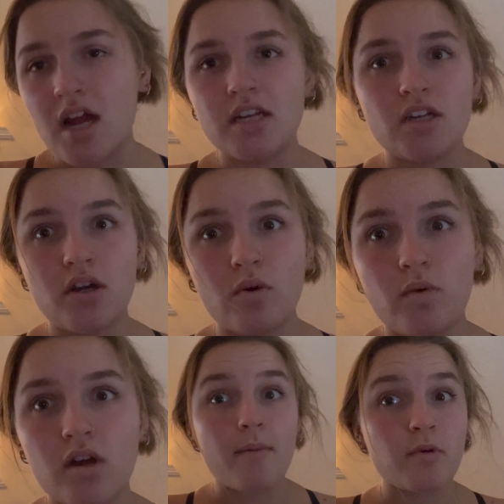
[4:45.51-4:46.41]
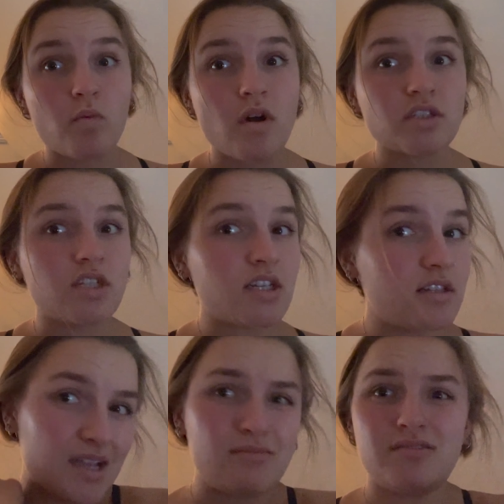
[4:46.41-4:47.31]
I know. I'm gonna wash it.
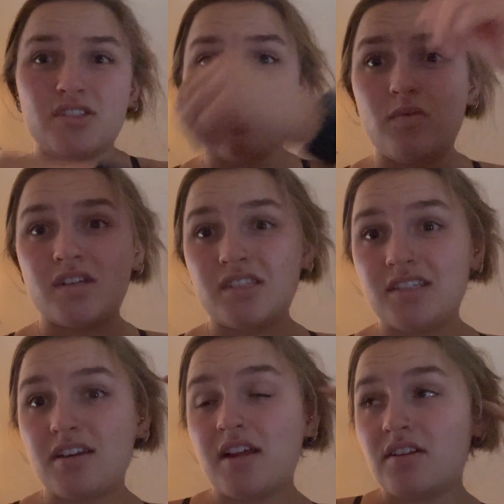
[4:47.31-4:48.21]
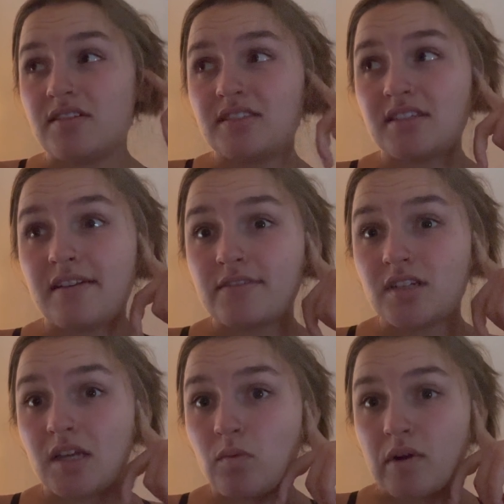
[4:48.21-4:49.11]
I should wash it tonight, honestly, after
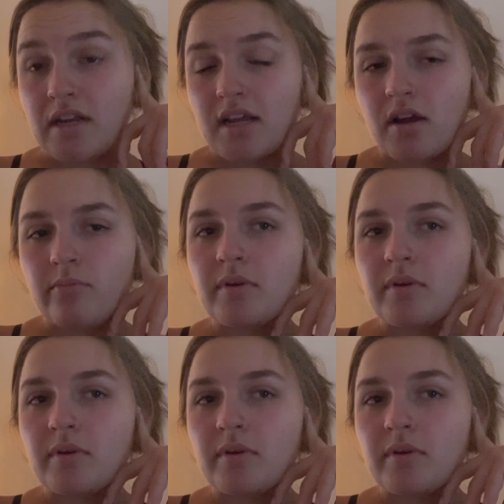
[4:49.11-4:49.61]
like working out.